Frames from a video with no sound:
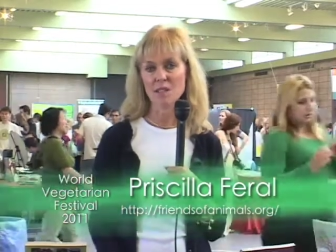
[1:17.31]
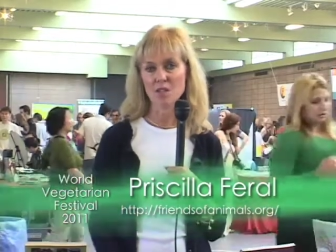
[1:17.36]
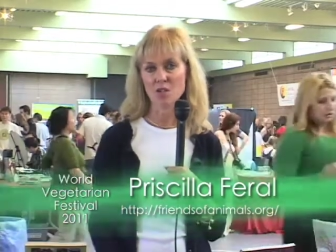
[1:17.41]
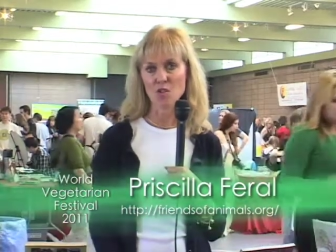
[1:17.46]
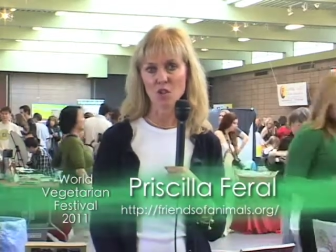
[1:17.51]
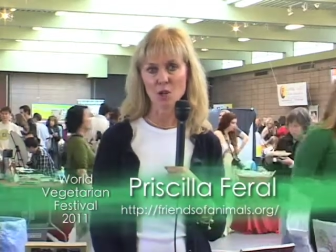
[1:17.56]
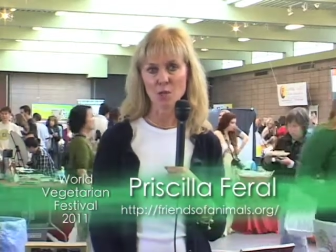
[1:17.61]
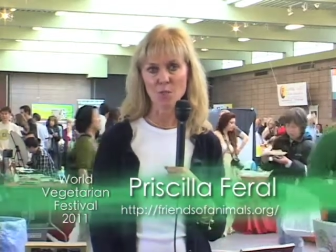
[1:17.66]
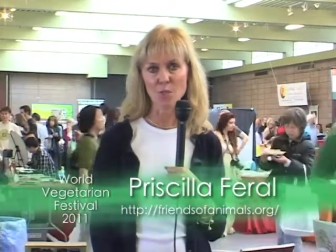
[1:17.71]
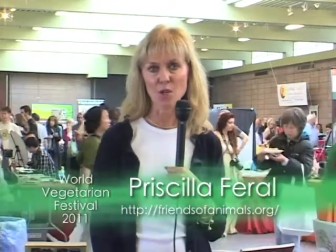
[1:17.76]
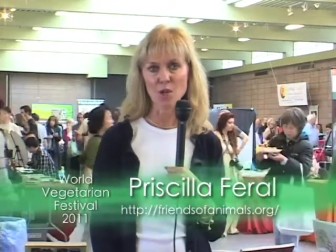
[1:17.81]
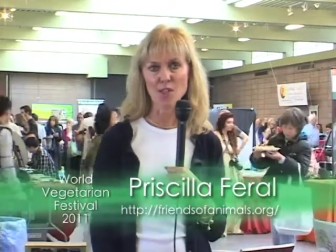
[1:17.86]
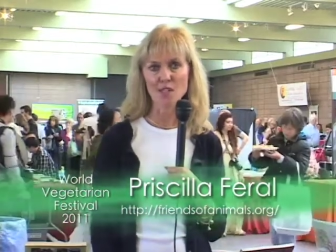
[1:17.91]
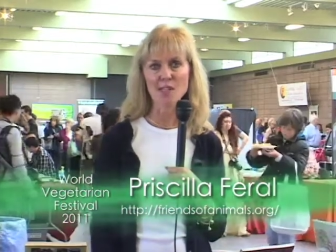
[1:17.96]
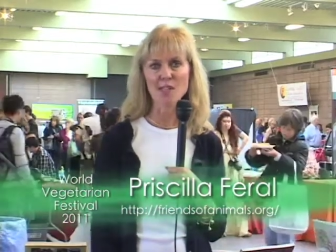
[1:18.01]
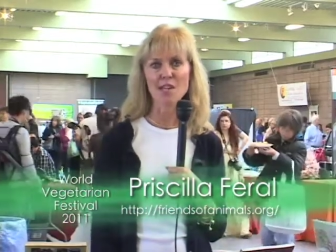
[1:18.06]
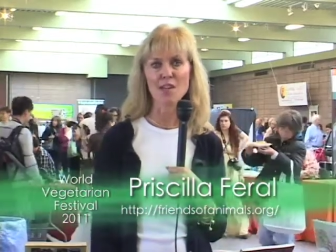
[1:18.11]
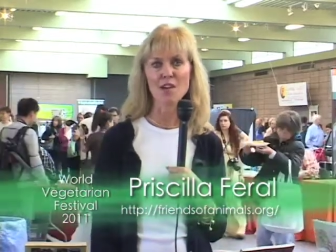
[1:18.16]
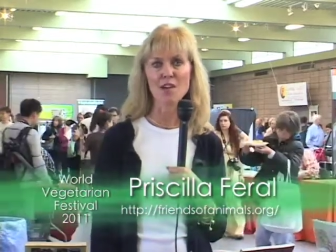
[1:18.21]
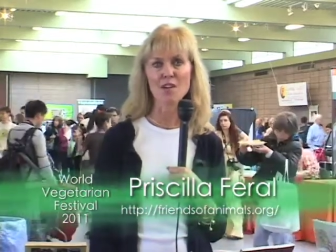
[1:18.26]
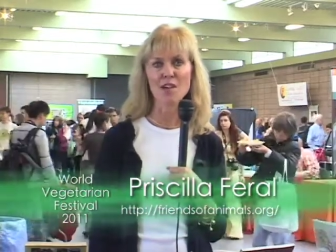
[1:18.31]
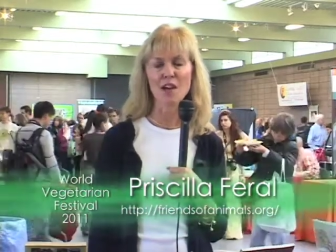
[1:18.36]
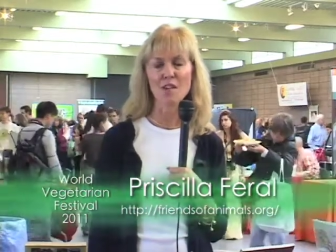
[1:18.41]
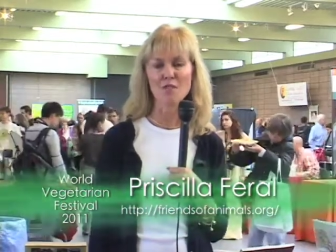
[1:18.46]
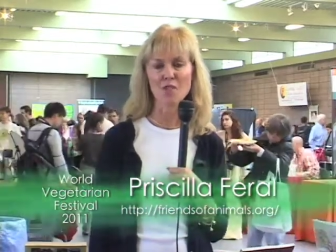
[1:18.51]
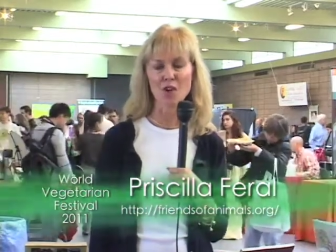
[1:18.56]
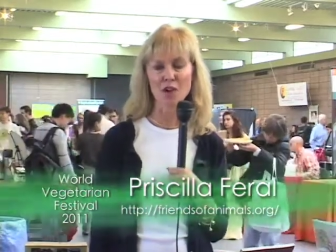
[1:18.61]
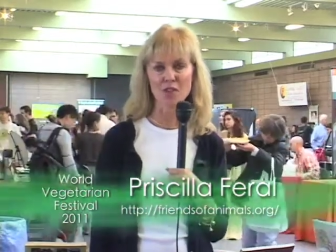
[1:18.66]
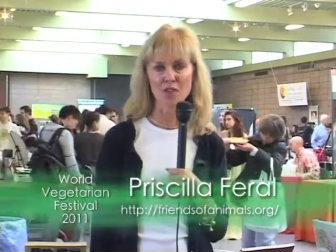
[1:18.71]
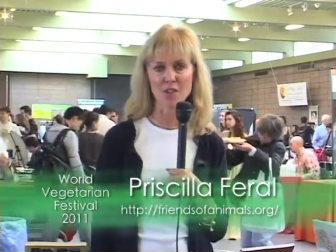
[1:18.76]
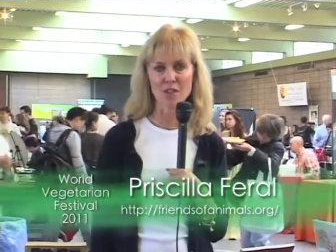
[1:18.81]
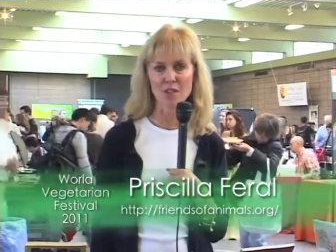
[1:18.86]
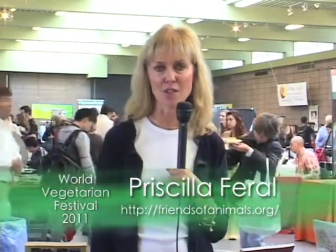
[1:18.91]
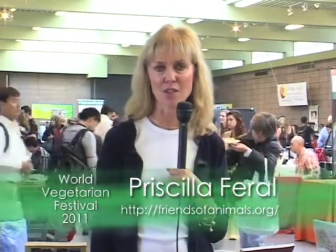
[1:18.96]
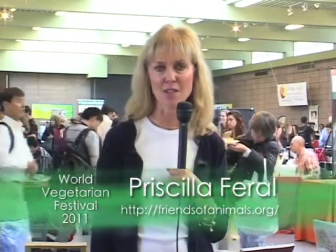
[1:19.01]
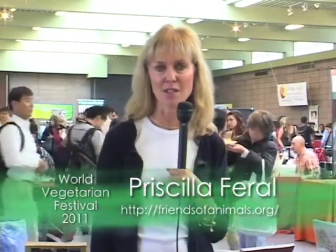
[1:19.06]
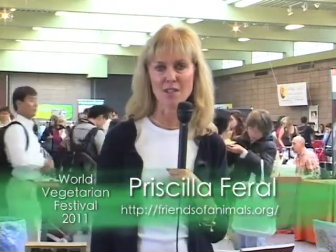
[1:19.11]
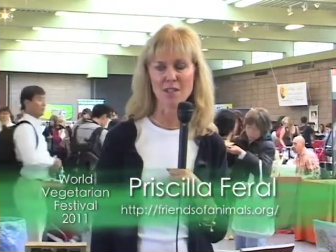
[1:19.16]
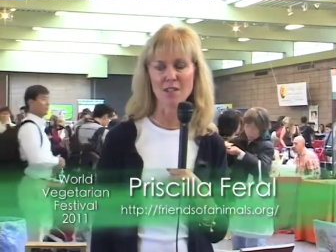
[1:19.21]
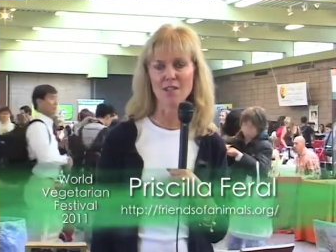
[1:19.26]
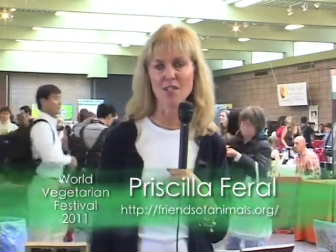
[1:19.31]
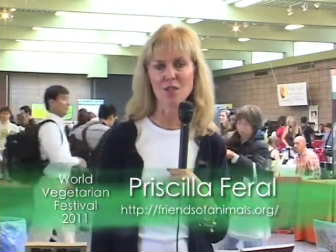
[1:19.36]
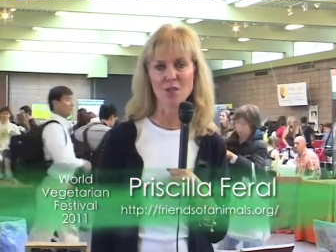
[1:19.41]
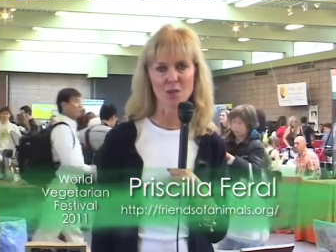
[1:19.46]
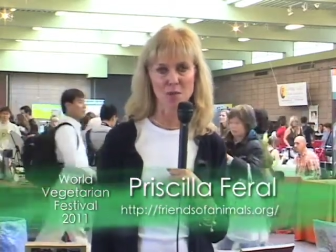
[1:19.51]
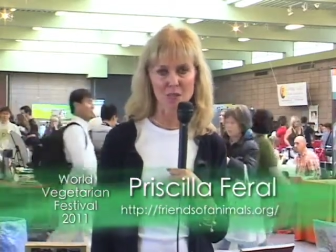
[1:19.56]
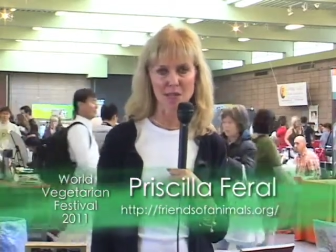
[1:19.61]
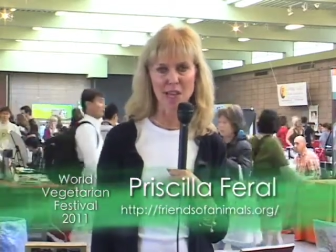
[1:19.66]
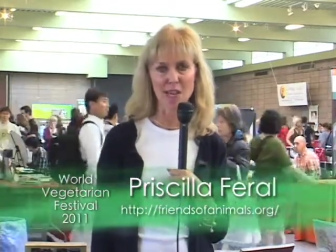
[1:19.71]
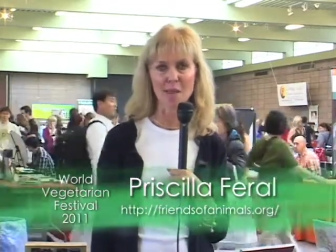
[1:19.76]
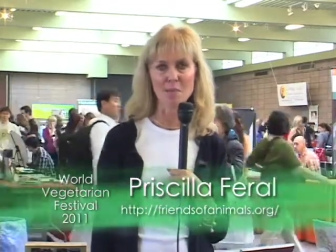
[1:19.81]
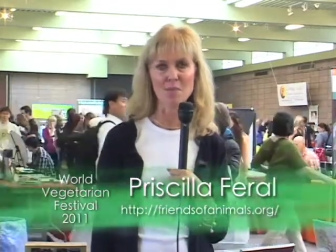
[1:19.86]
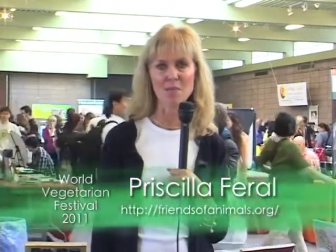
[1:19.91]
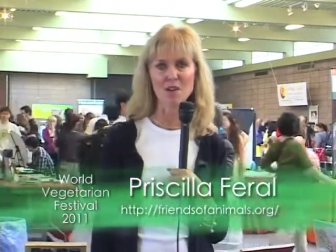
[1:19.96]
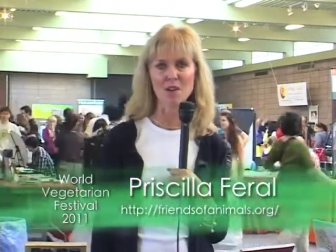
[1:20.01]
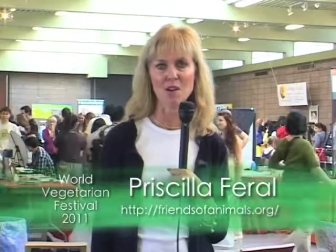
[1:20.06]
cookbooks here. I've authored two of them.